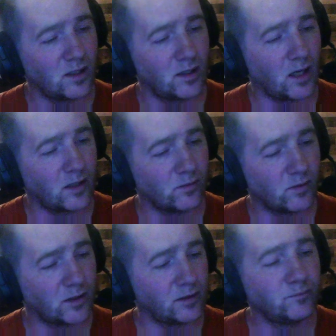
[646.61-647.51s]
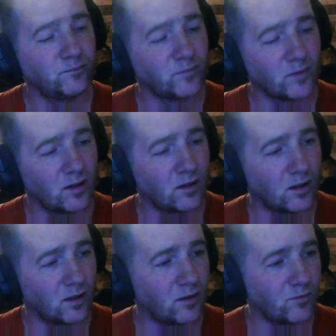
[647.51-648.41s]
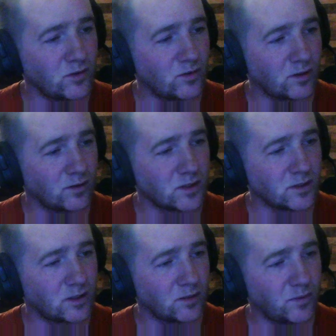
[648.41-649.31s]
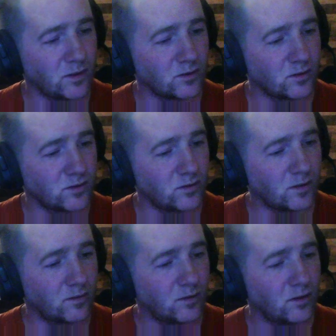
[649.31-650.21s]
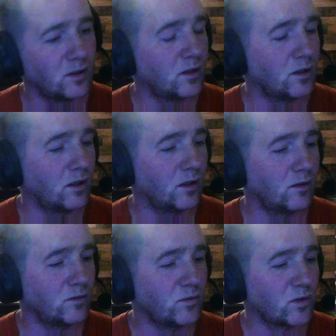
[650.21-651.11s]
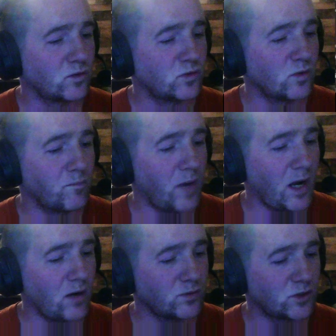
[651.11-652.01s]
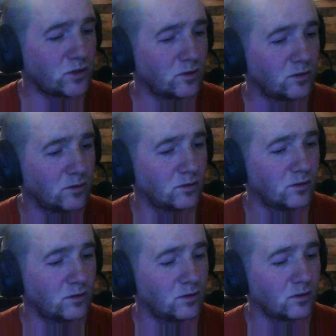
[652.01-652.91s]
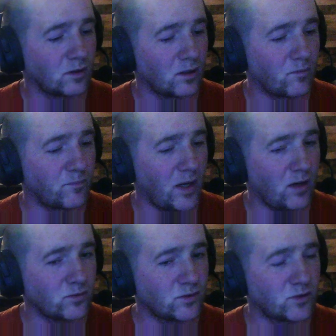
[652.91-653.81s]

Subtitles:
Not going to work. When you click on this link up here, don't do it. You want to go to about. About.